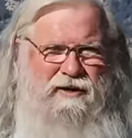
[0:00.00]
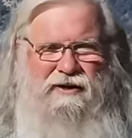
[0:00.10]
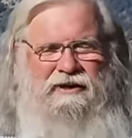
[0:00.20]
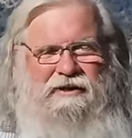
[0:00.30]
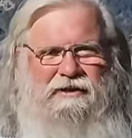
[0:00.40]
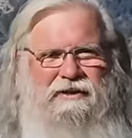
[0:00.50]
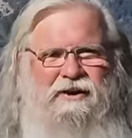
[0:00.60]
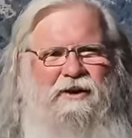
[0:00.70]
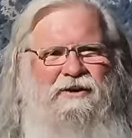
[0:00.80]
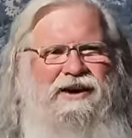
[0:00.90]
Now, you
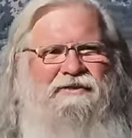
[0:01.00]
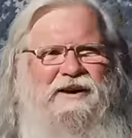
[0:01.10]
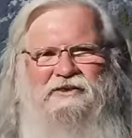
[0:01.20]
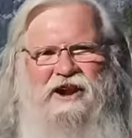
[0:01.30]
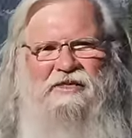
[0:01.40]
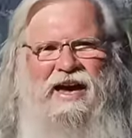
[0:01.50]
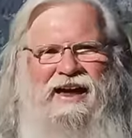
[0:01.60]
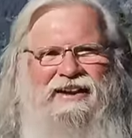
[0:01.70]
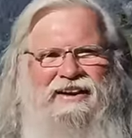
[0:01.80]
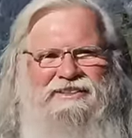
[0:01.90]
know, have you ever done that?